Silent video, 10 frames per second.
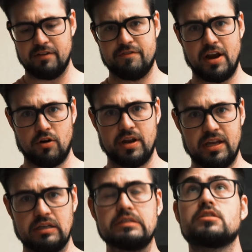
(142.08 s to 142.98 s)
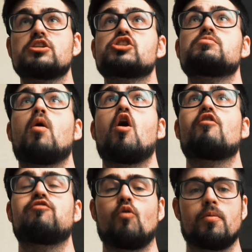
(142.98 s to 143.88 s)
very
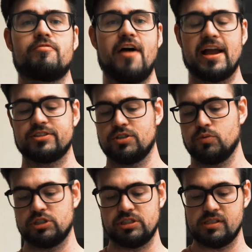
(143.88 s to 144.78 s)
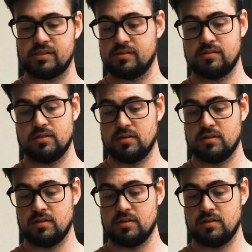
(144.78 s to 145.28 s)
small form factor, which is,